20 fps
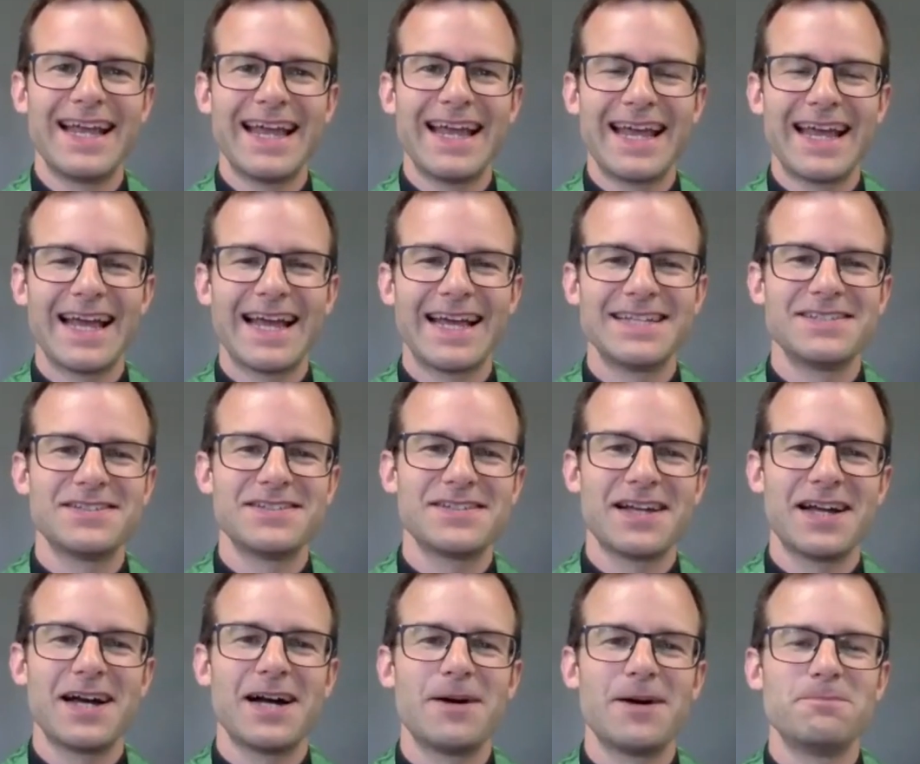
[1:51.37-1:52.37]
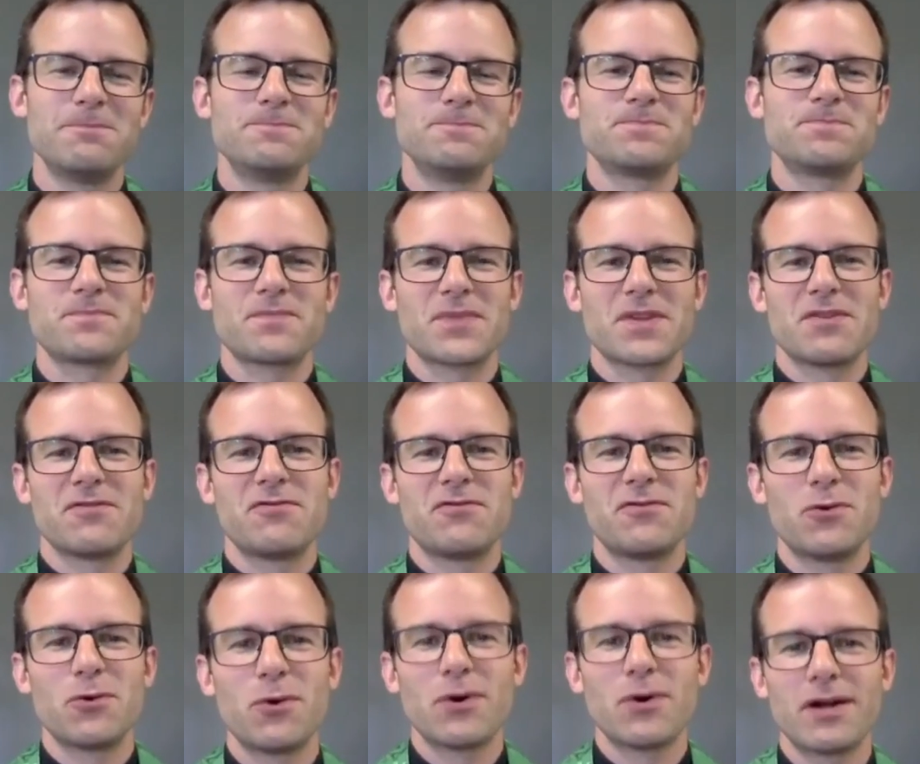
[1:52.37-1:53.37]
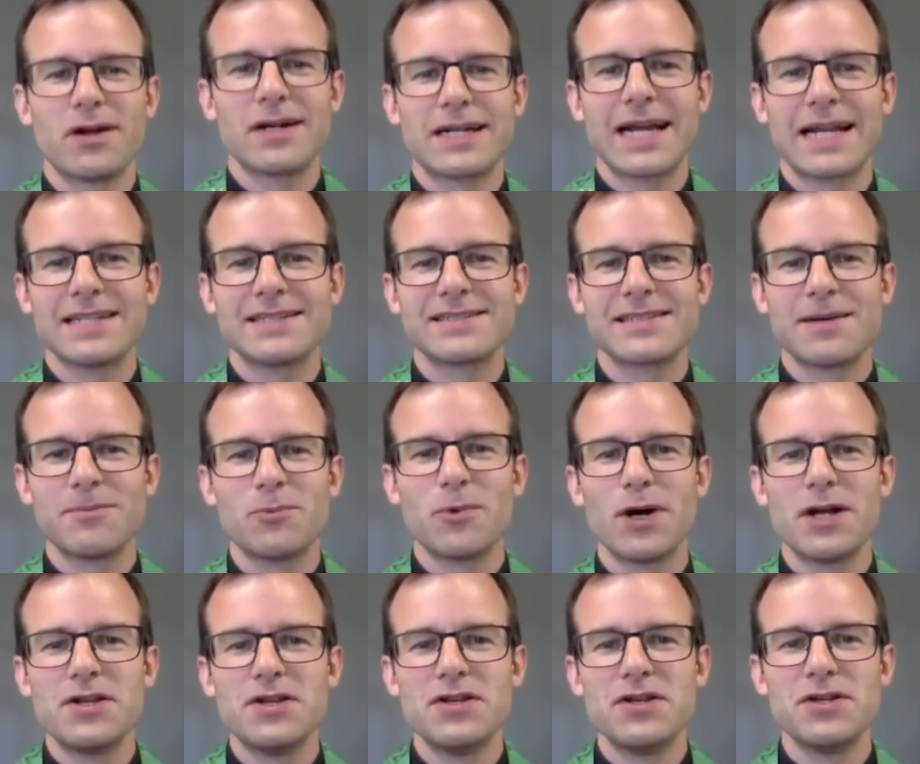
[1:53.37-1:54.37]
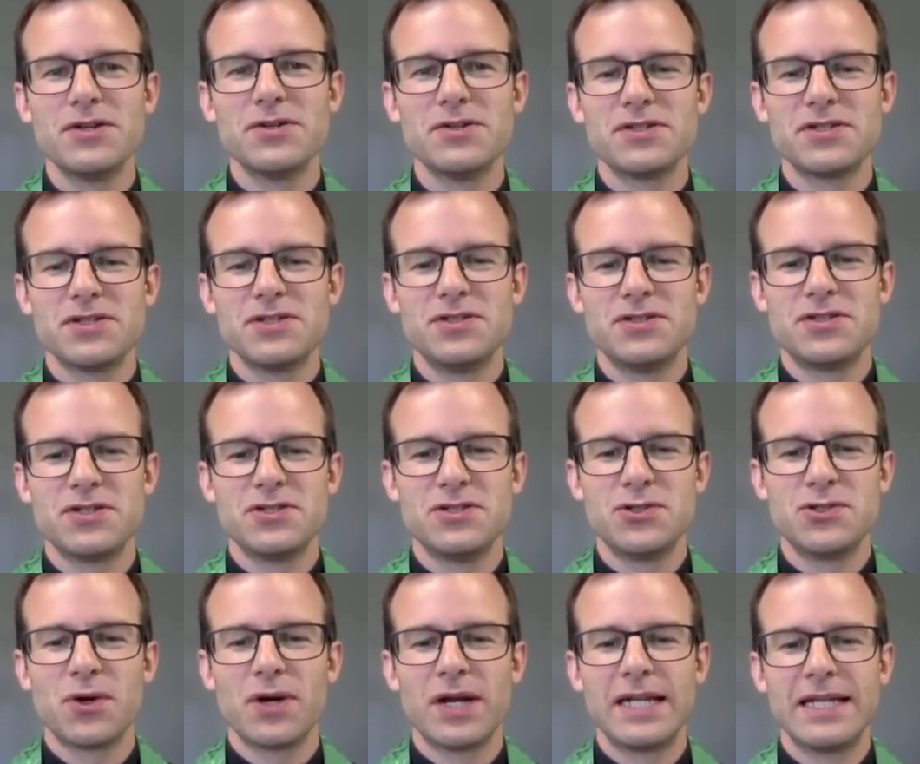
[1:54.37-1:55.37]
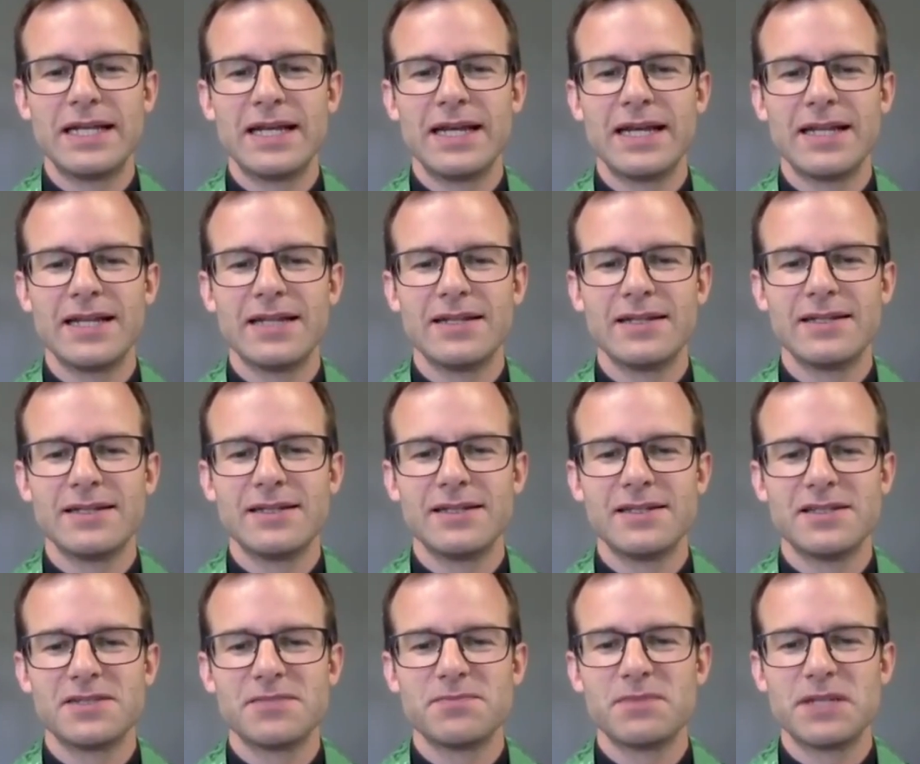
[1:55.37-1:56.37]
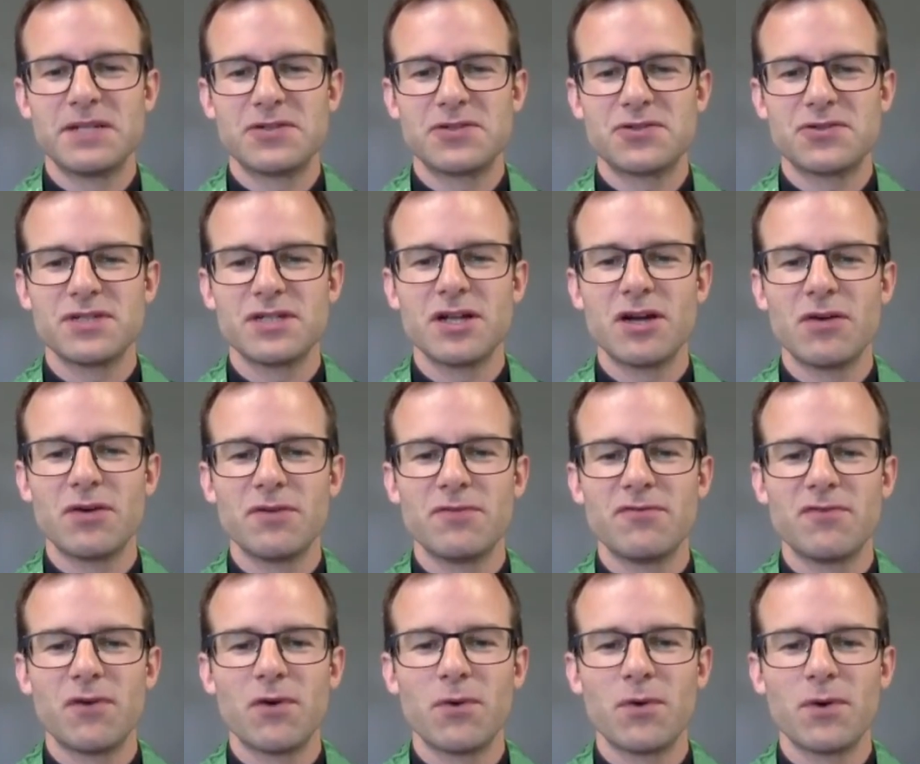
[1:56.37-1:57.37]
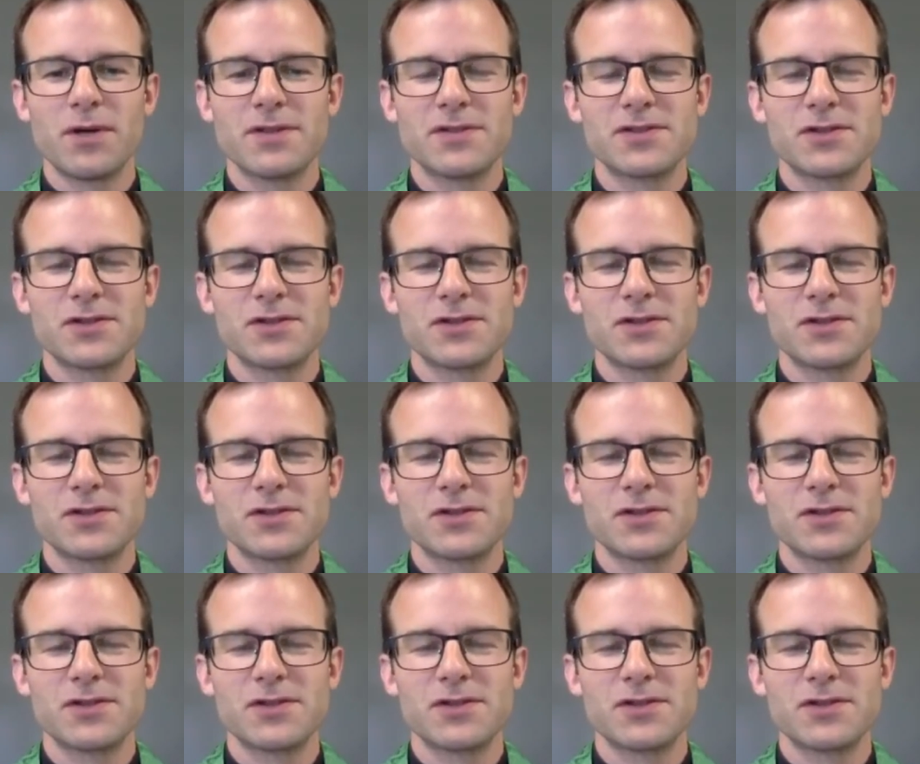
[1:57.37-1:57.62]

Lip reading: And for kind of someone new to join in this ministry going forward.